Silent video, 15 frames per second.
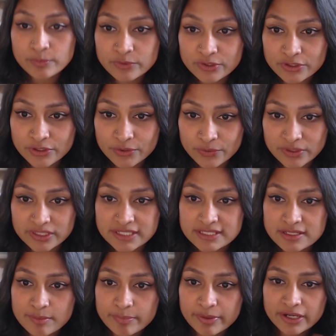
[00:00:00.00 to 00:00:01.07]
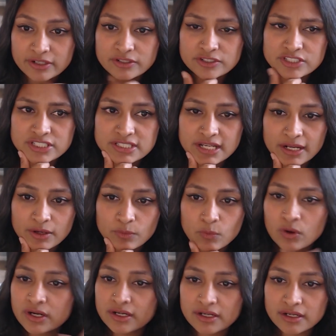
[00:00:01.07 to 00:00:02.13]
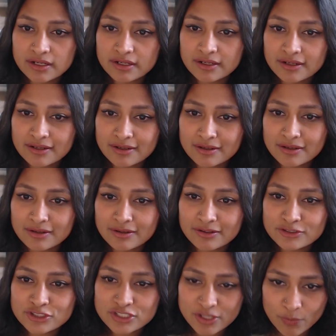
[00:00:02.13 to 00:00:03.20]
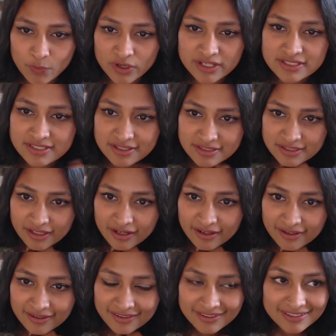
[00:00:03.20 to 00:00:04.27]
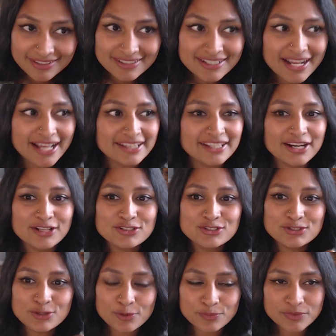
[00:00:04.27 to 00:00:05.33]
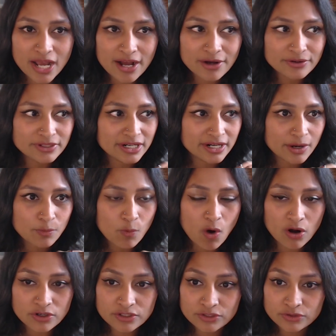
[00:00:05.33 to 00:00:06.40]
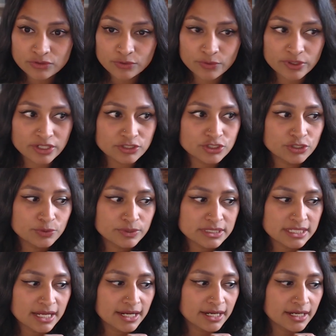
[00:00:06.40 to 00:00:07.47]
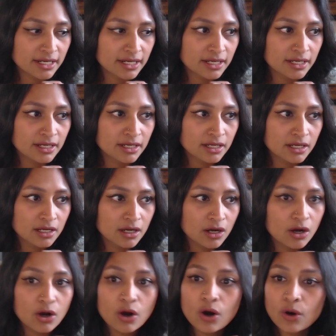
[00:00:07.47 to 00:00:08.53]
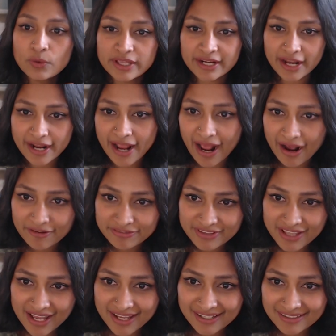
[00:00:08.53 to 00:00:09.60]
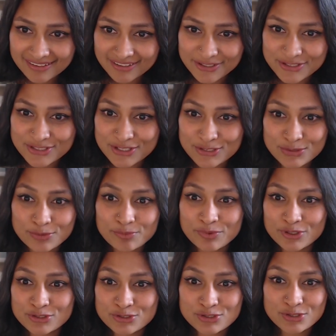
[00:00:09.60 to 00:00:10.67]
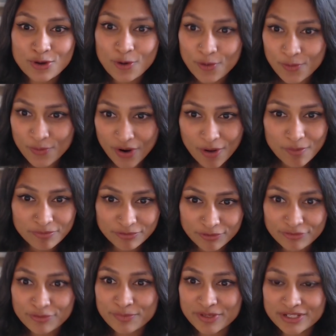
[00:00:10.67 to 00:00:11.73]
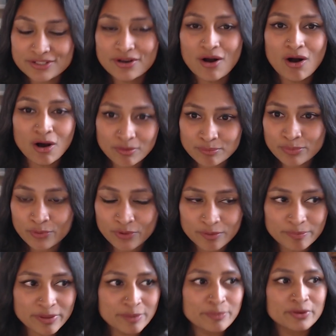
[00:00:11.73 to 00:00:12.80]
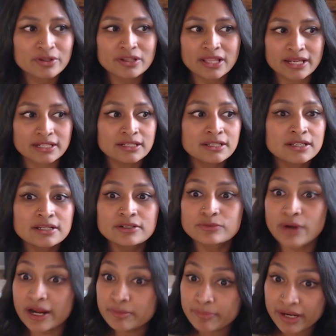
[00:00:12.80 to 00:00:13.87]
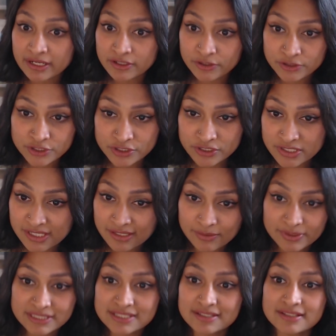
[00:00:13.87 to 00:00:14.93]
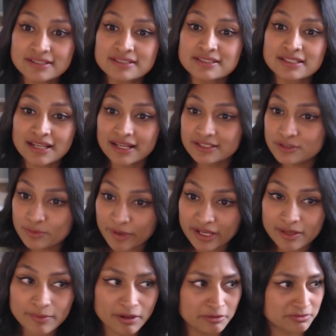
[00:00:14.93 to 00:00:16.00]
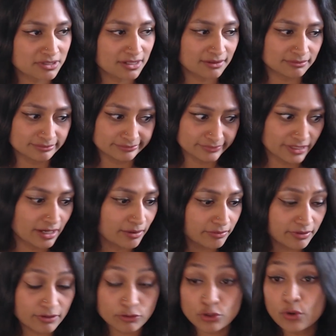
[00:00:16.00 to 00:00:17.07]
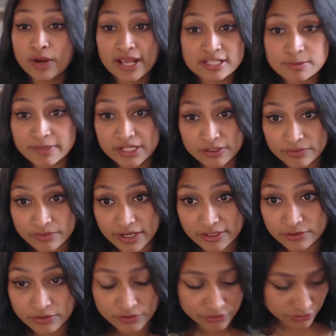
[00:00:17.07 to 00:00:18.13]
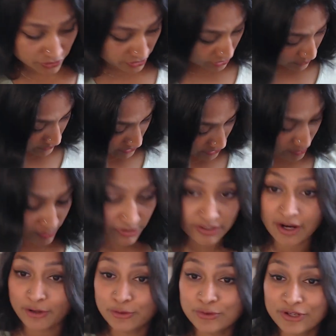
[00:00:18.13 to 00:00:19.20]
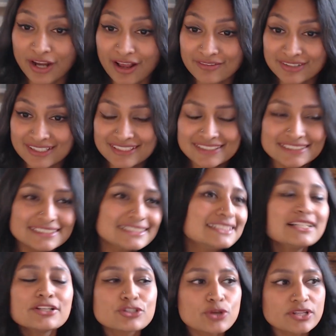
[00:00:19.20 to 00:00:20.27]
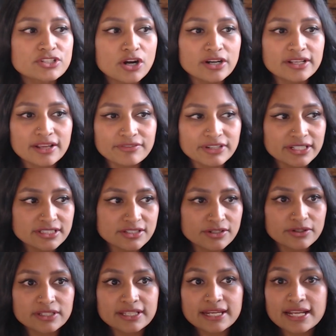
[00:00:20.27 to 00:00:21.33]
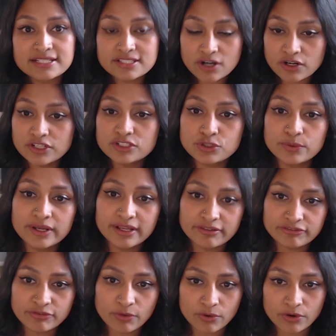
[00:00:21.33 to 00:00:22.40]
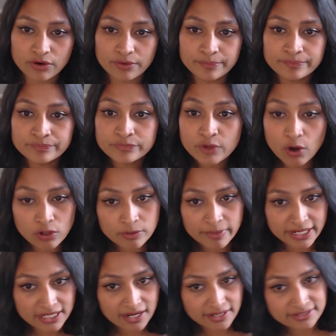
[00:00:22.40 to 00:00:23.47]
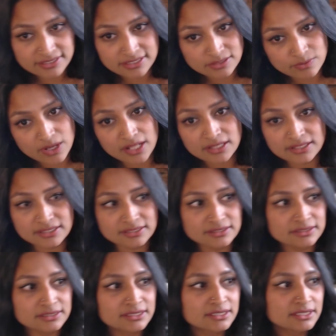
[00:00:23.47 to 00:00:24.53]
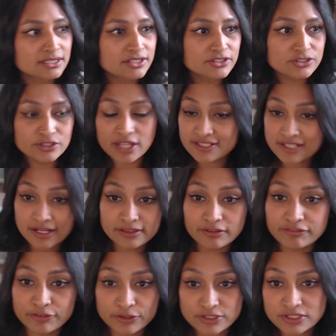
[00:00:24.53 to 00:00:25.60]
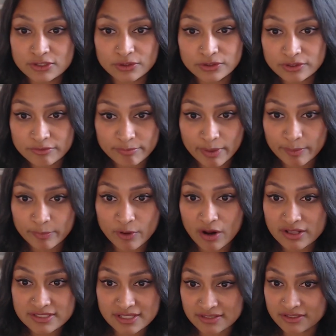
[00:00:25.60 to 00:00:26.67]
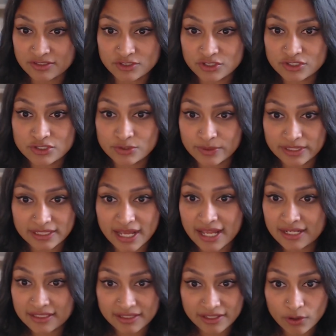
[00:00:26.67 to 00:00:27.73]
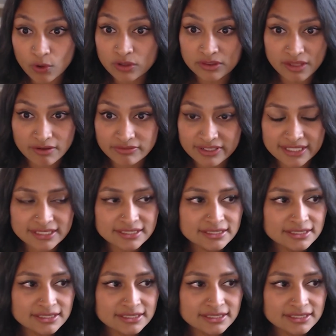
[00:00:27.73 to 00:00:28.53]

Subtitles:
with you on these competitors, she's like, what? She's like, what is this thing? And then I zoomed out and I walked her through it and she was like, oh, can I have that? Because this would be so helpful for me to onboard people and write my nurture sequences and like do my email. I was like, yeah, don't ask me to write your nurture sequences, but yeah, you can have it. So I started giving it to her and I started doing it for all of my clients as well. And so that's like the first third of my process is just doing that. And they all love it.